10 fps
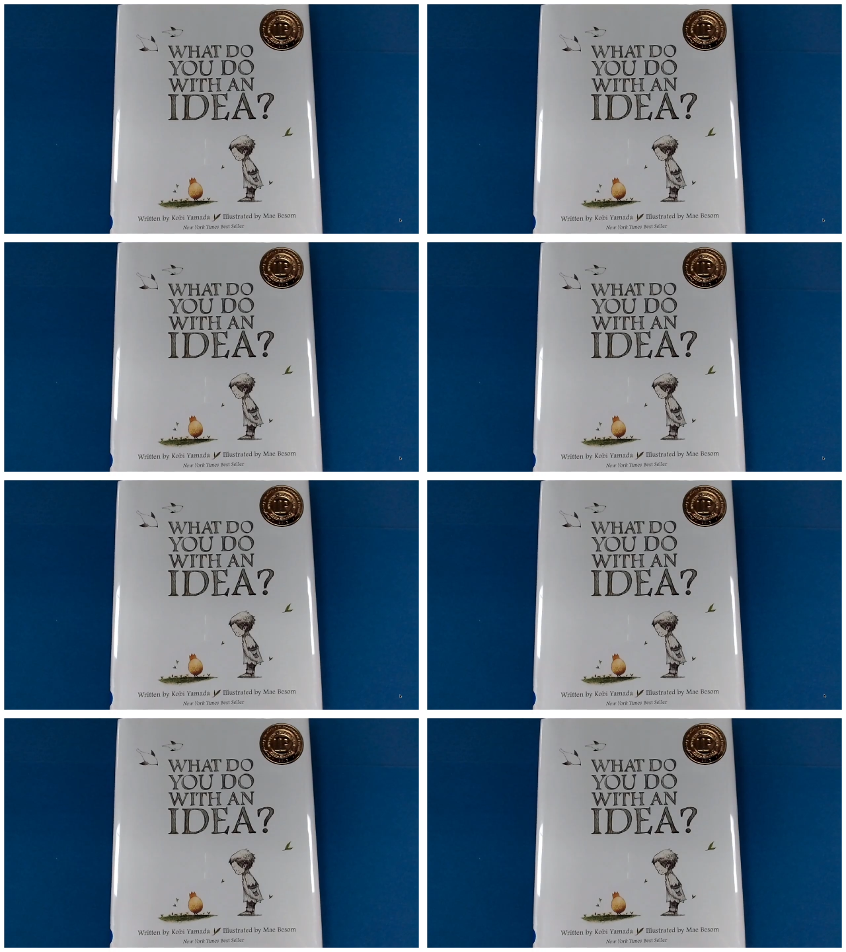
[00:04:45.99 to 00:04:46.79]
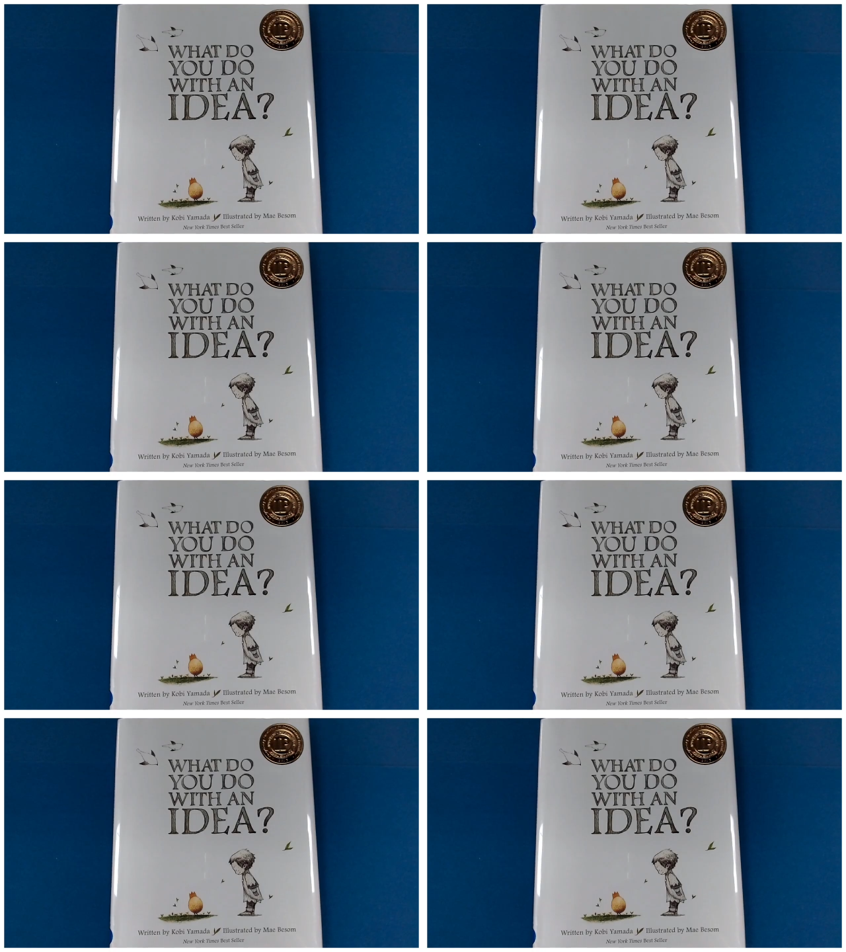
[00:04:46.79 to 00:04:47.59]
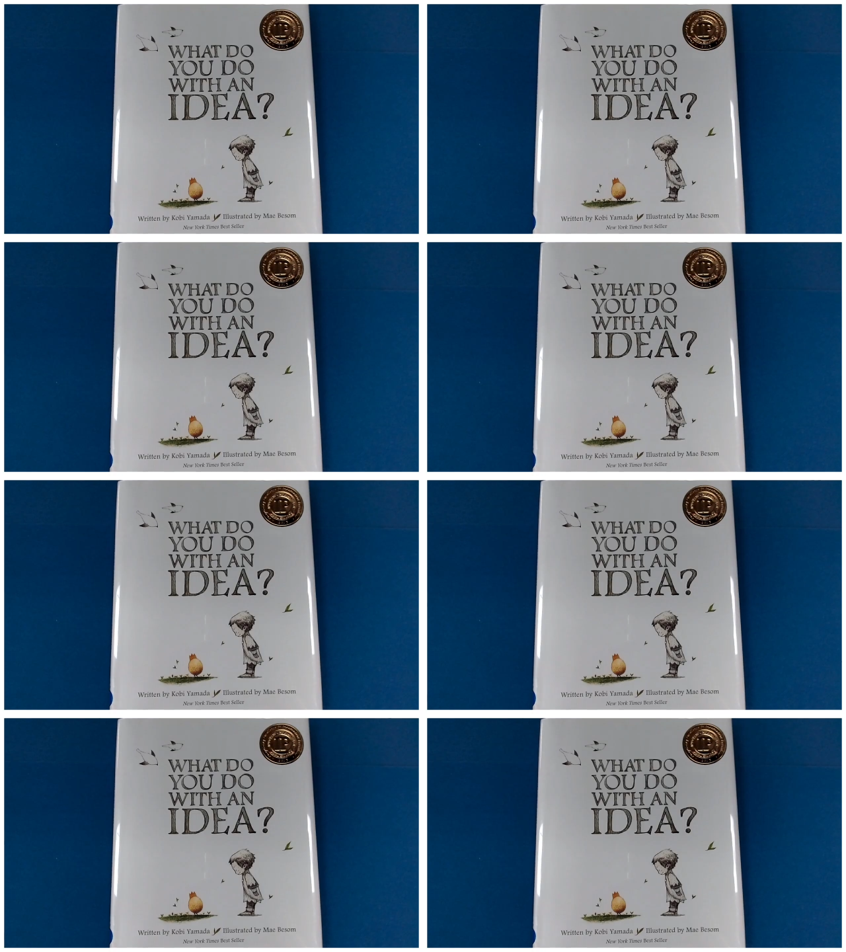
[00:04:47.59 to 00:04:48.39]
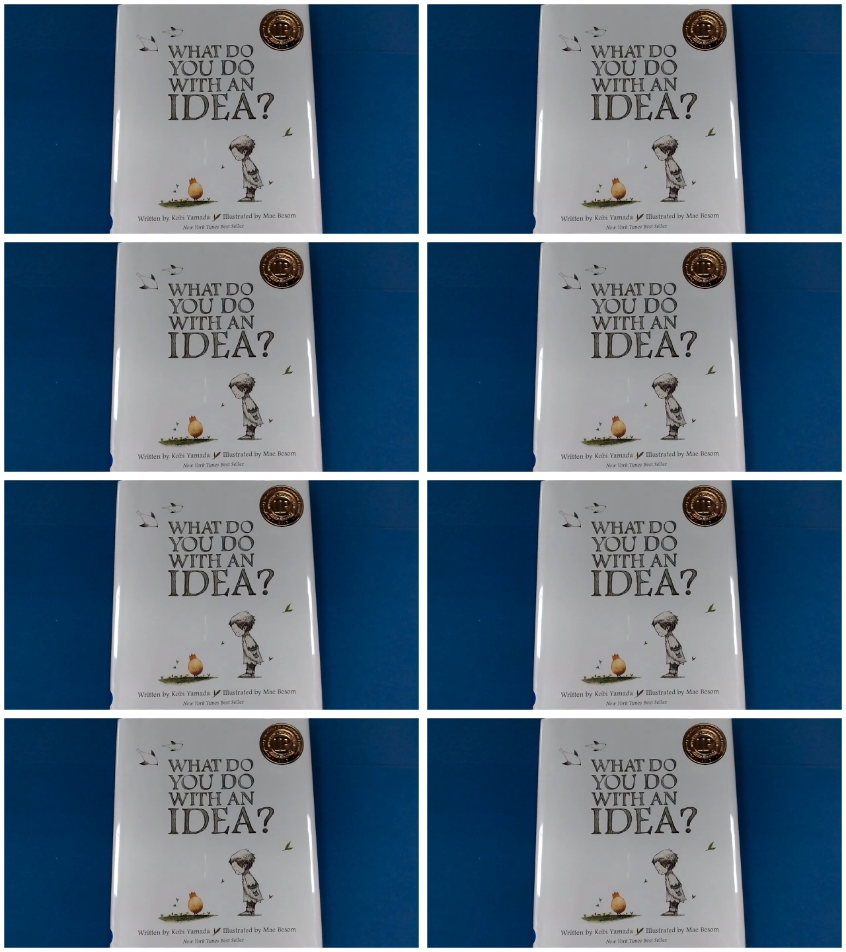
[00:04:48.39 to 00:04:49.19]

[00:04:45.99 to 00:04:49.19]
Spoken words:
Nobody's mouth can be seen.